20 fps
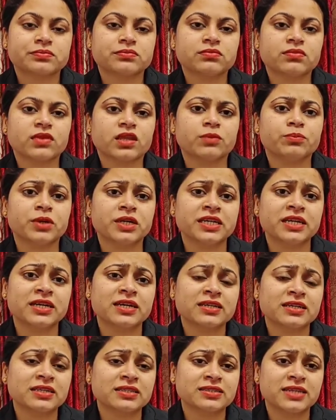
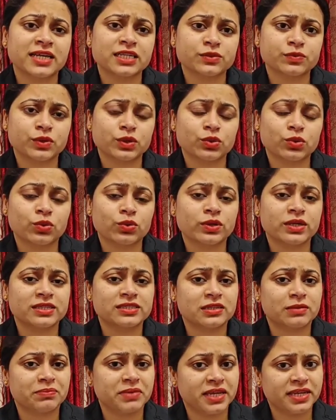Protagonist, as we know, is a
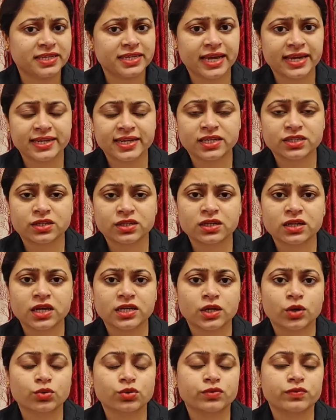main character
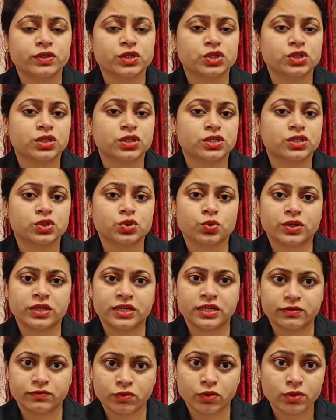around which the story
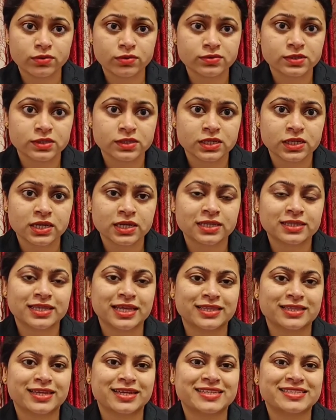revolves. Then
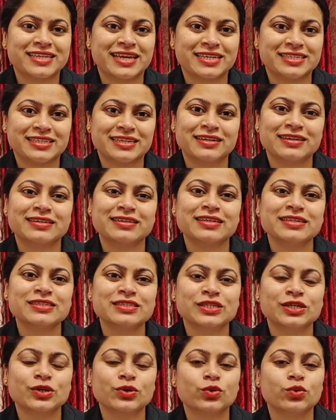there is antagonist,
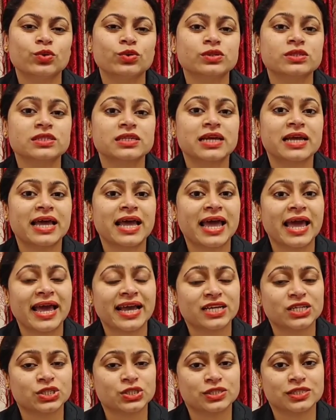whose
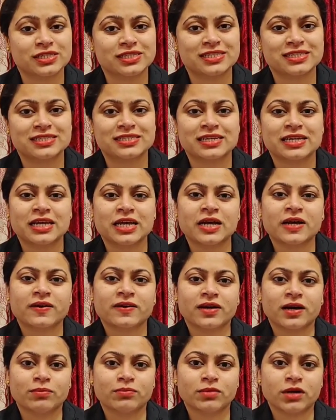actions
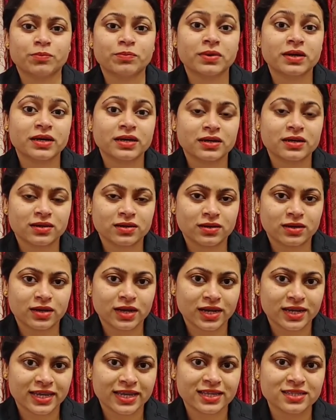come up
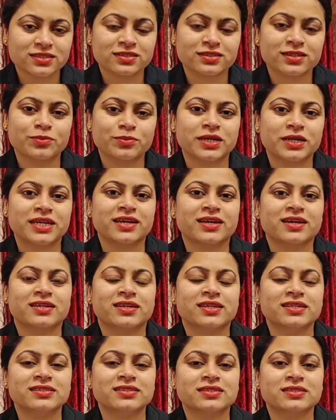against the
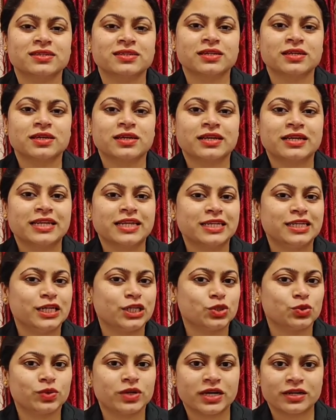protagonist, leading
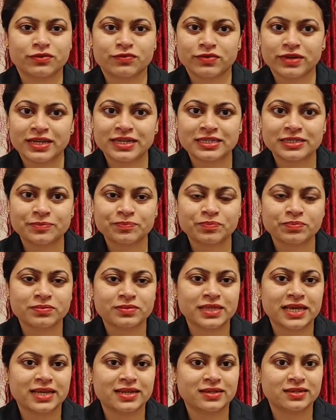to conflict.
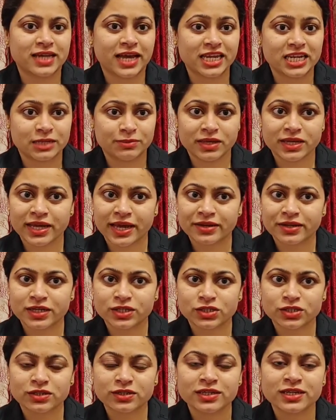Then dynamic
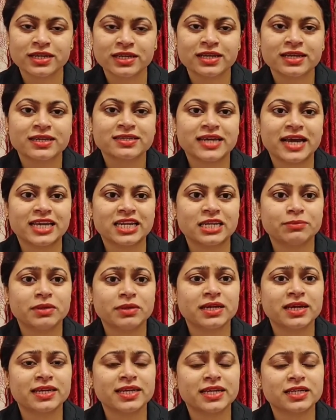character. Dynamic
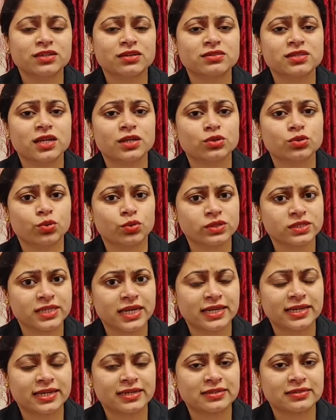characters are those
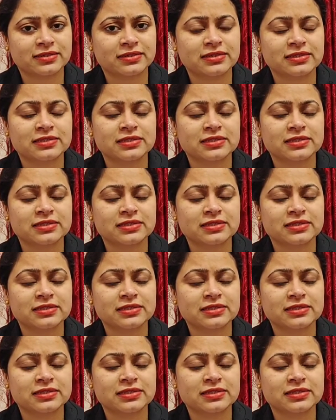characters